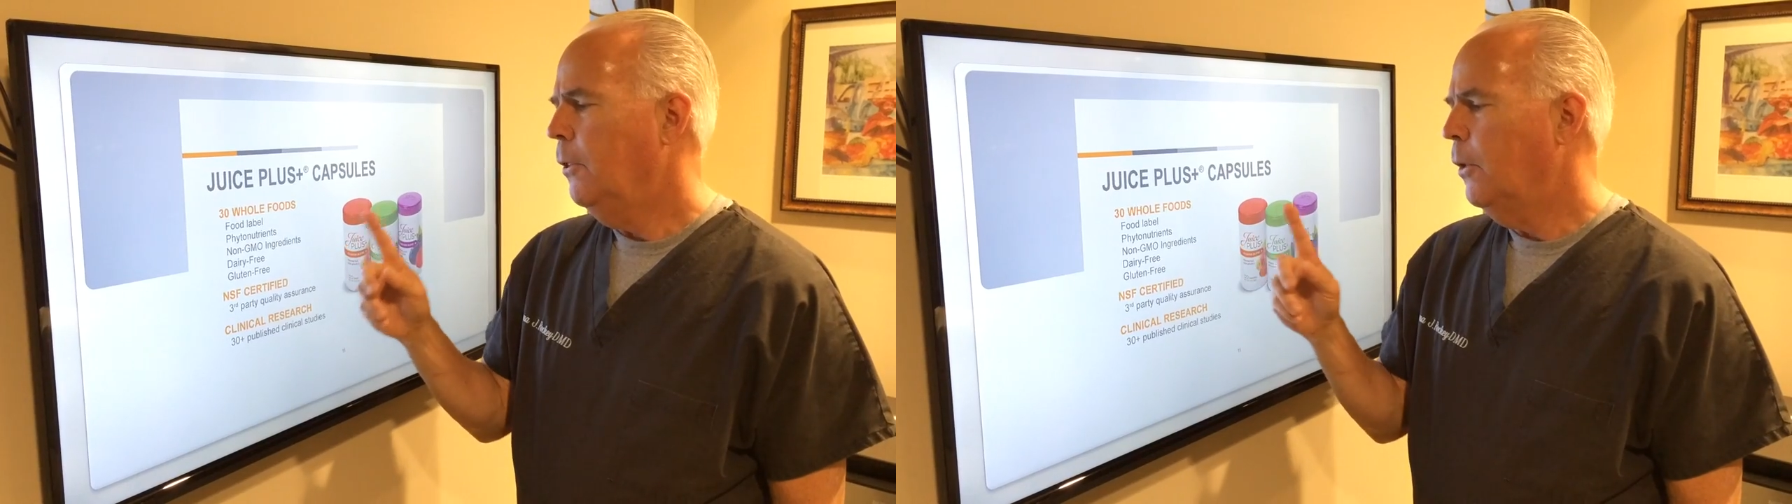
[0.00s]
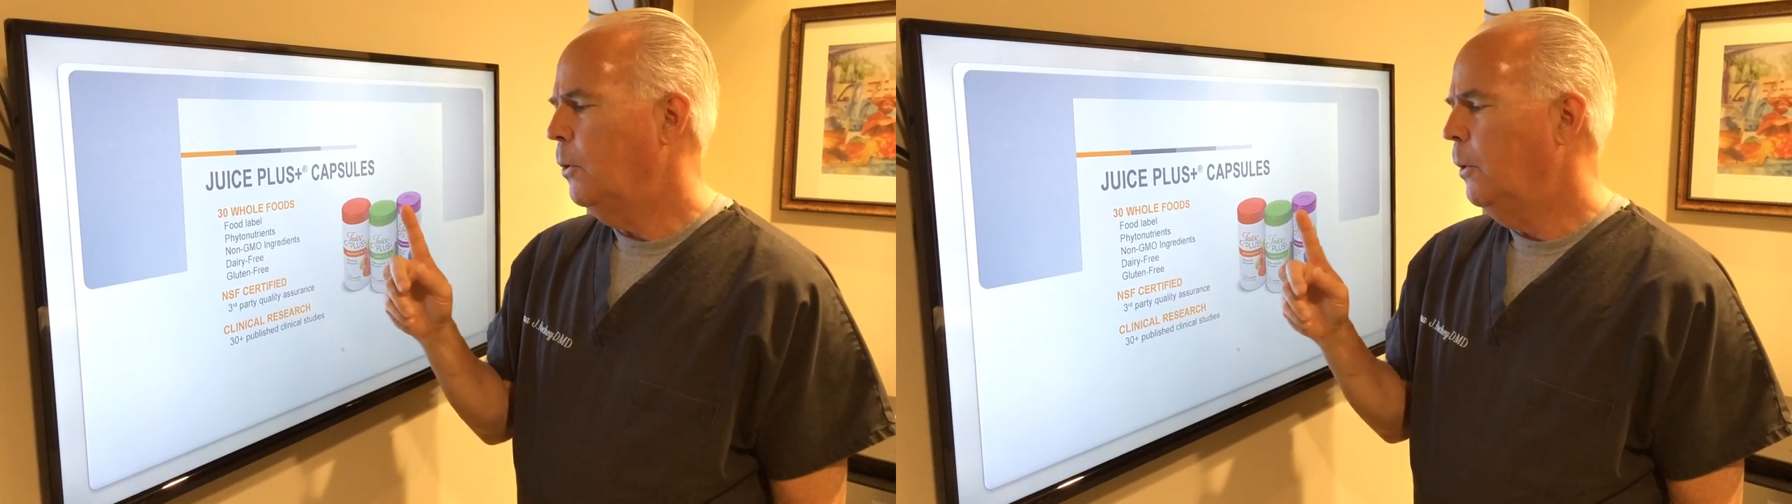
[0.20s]

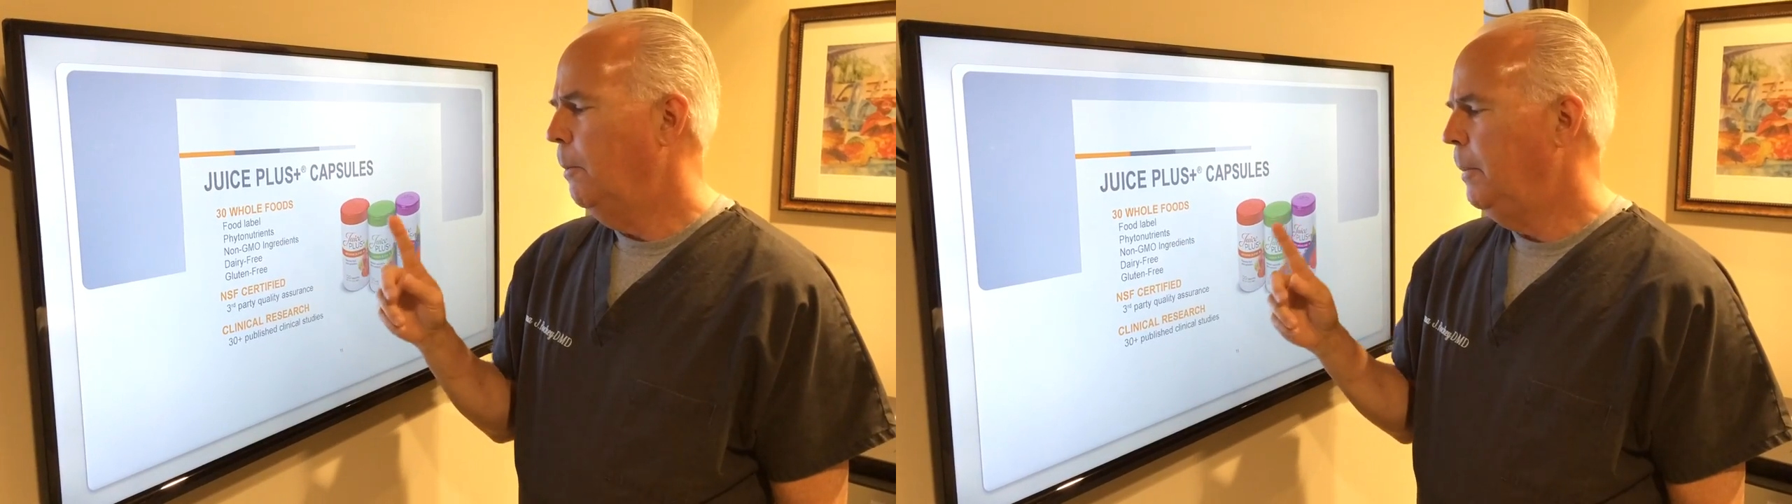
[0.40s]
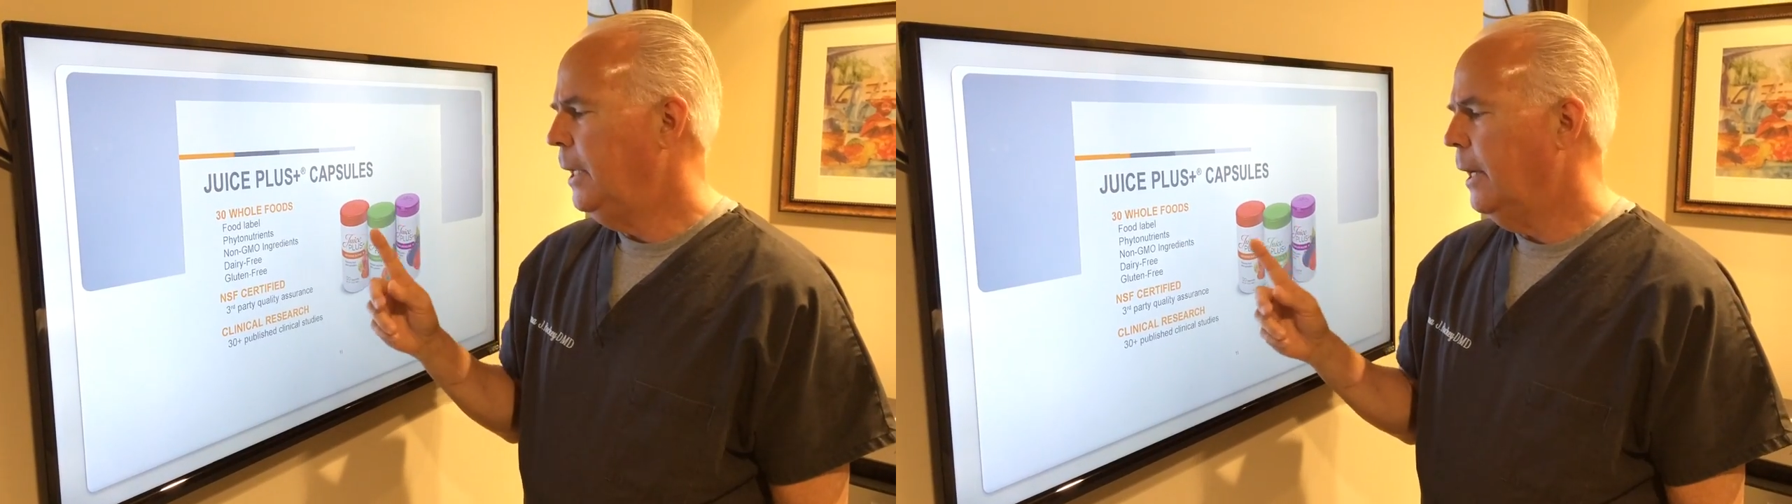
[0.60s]
that
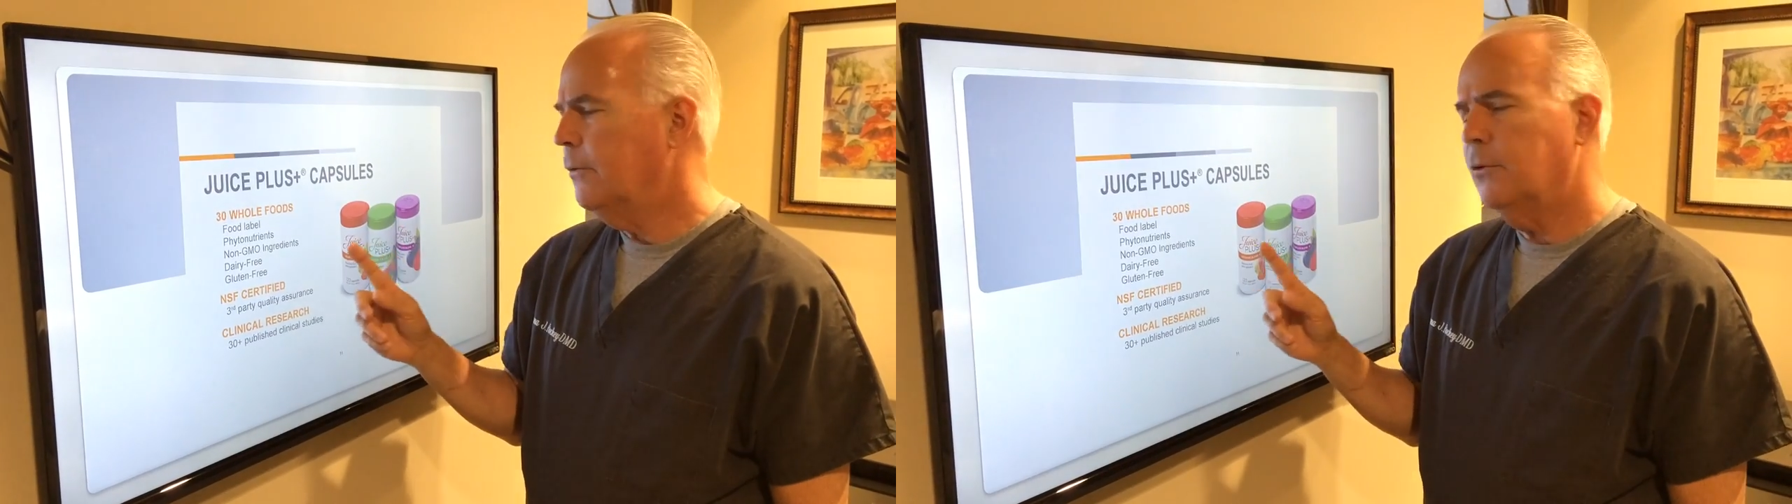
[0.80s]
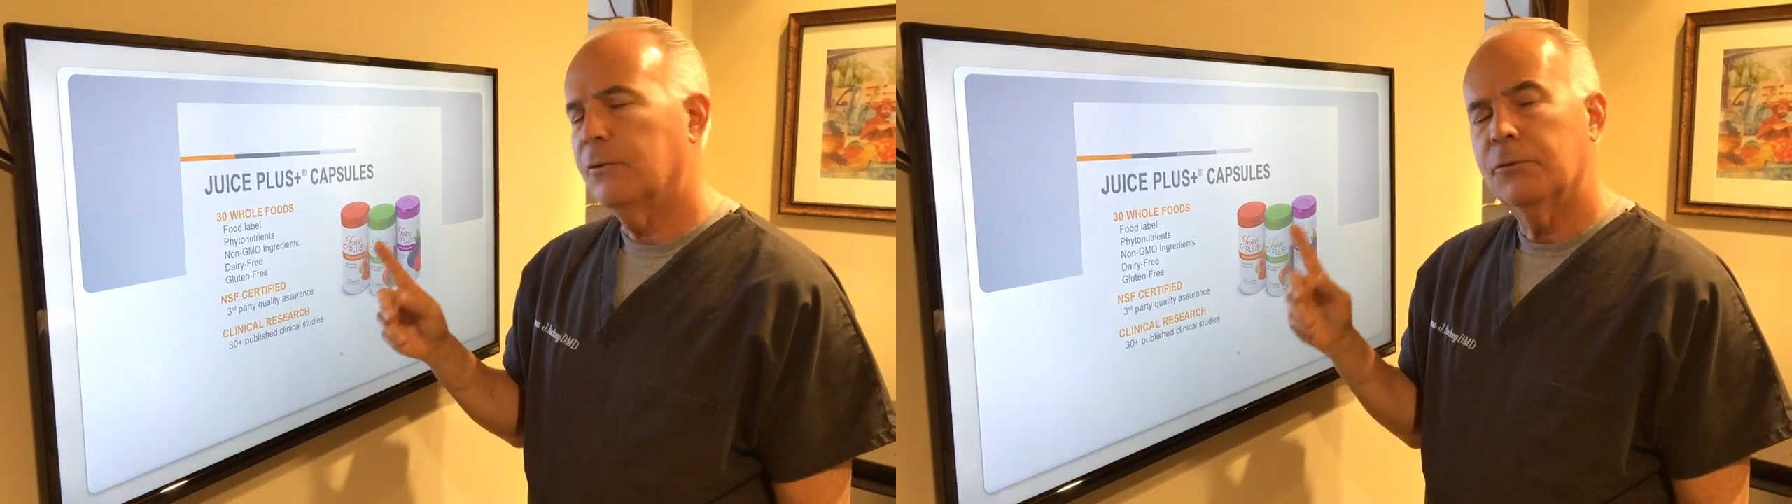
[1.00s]

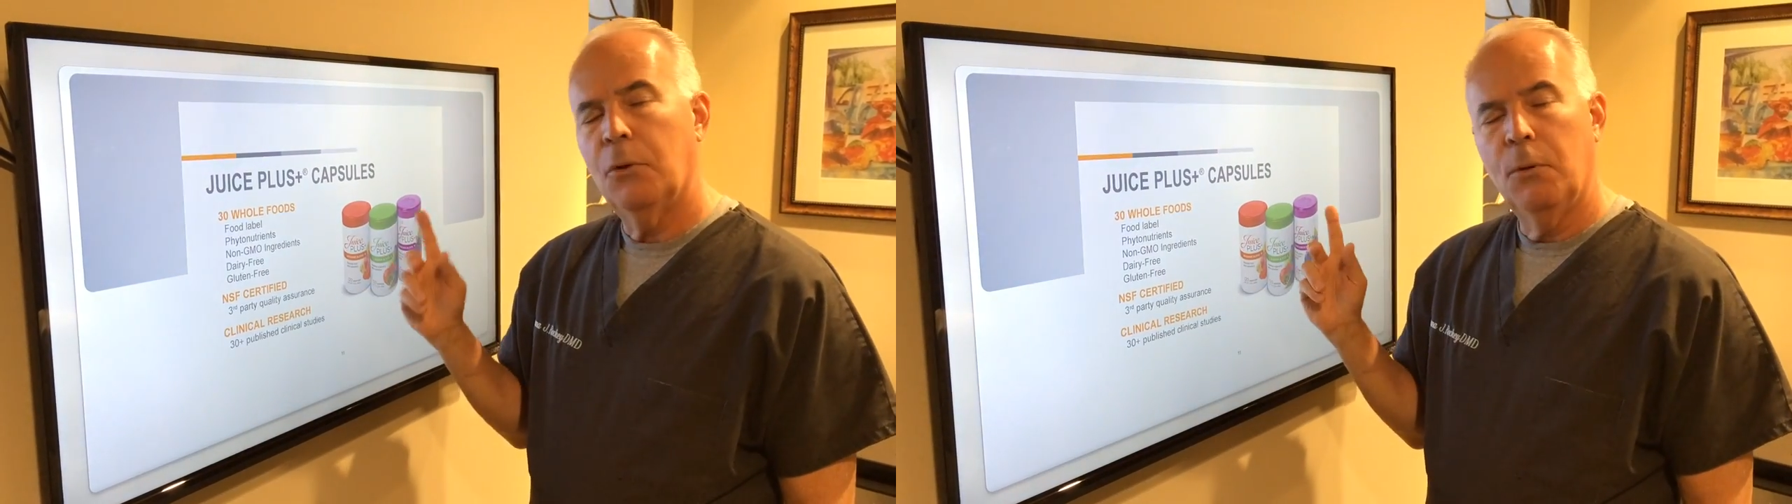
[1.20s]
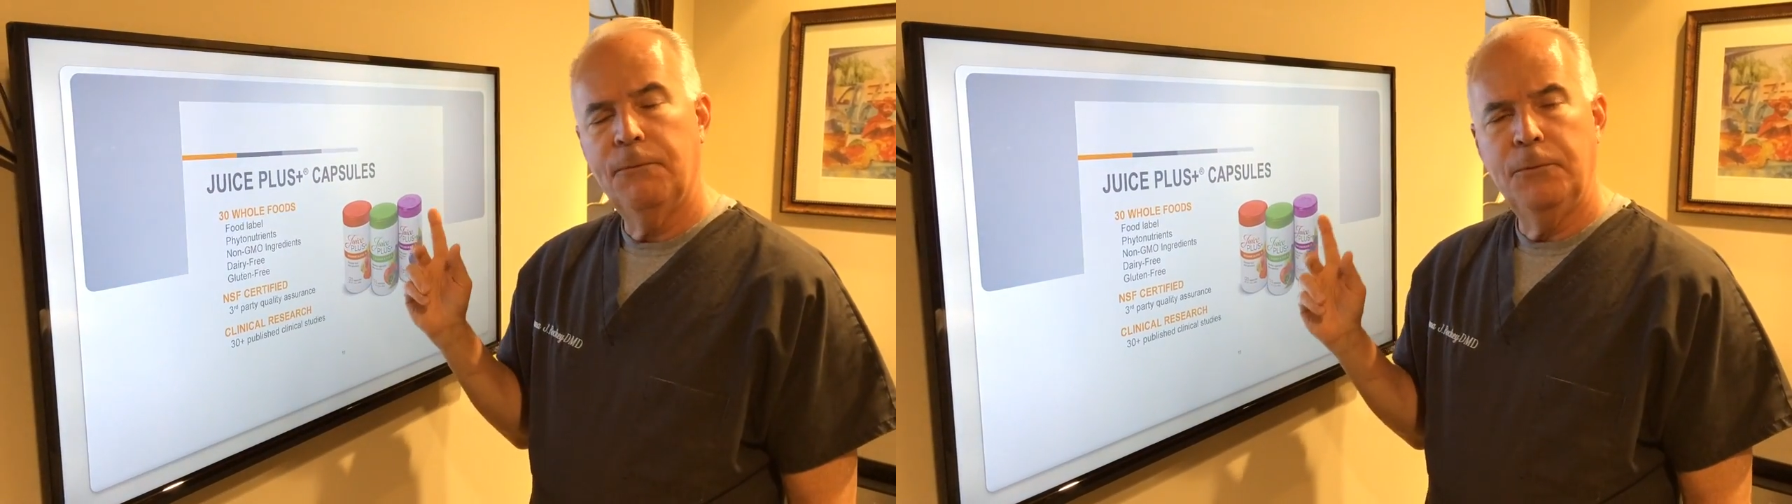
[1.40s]
because this is
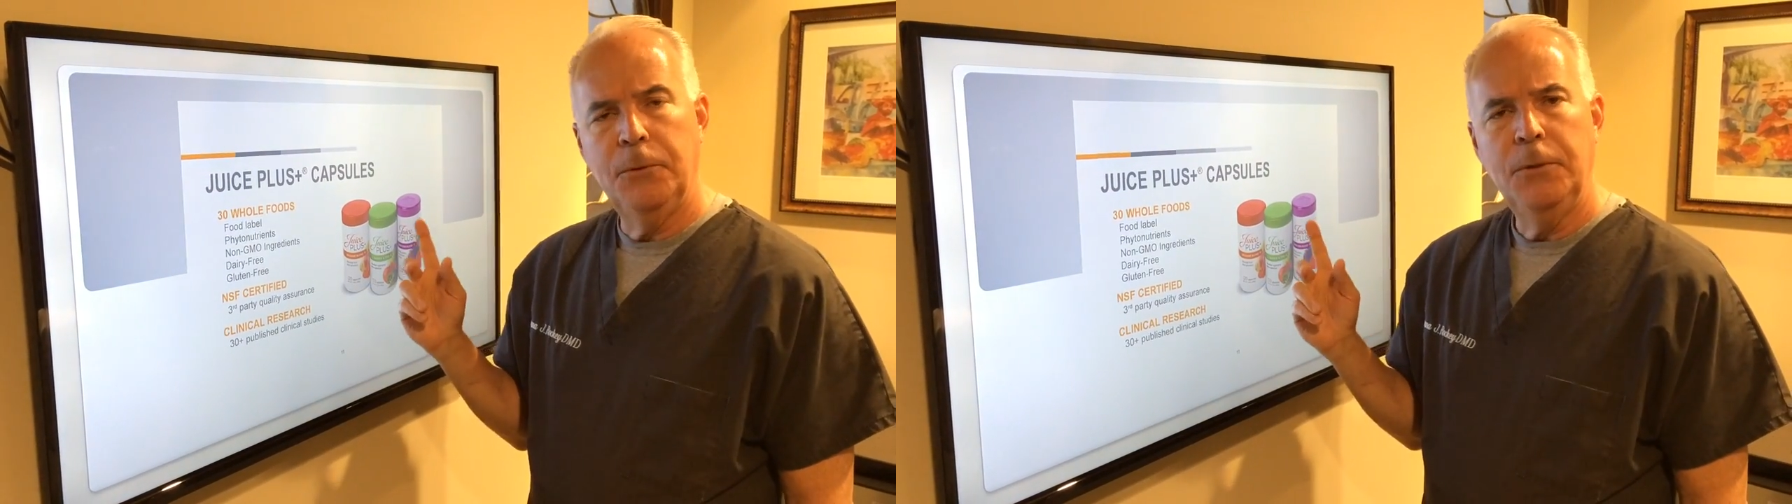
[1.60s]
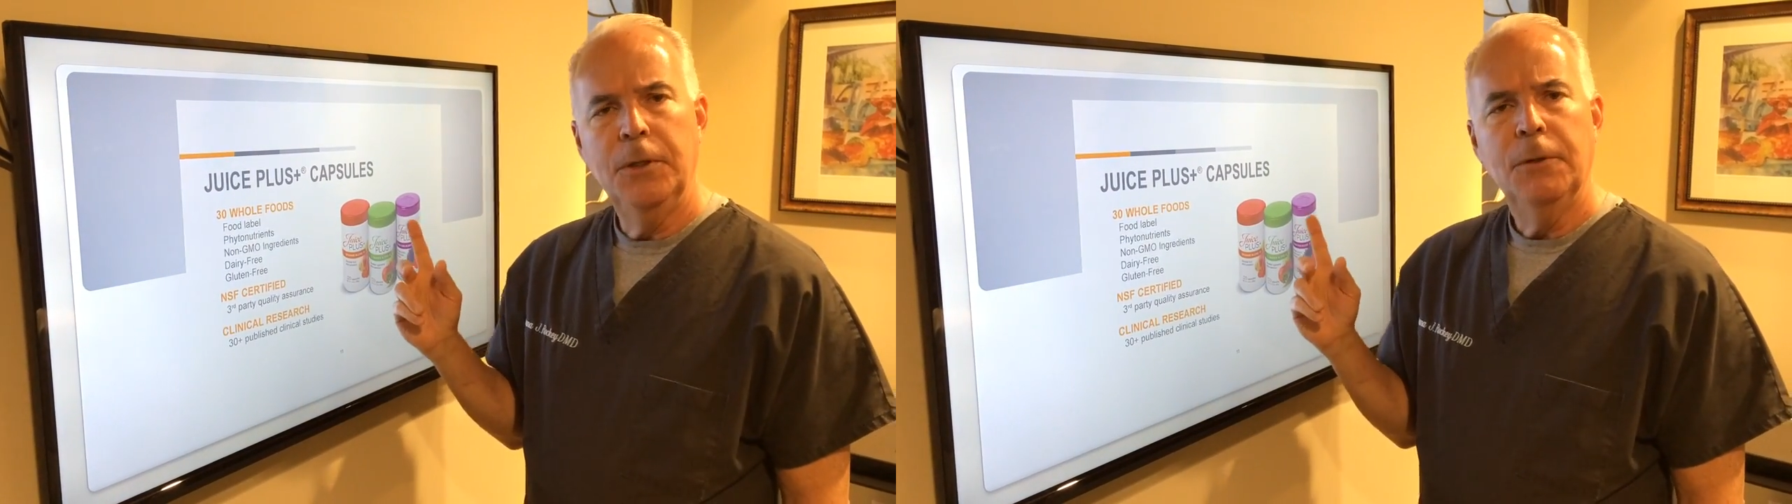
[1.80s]
whole
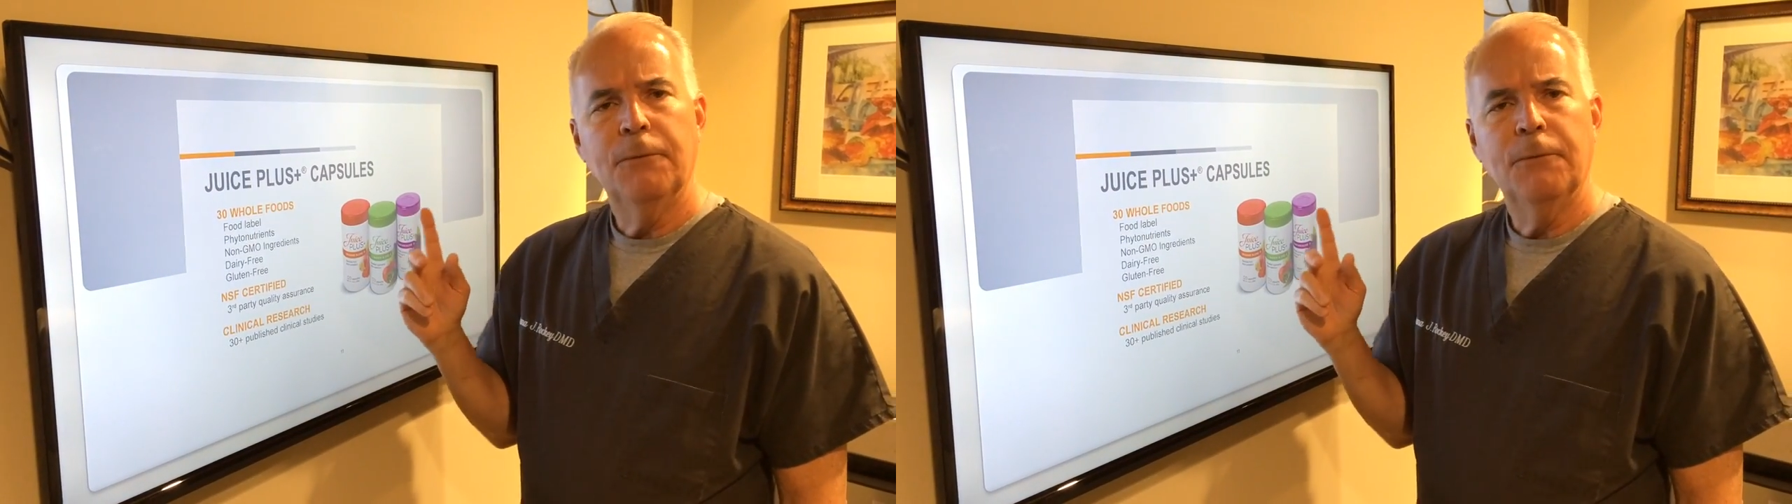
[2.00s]
food,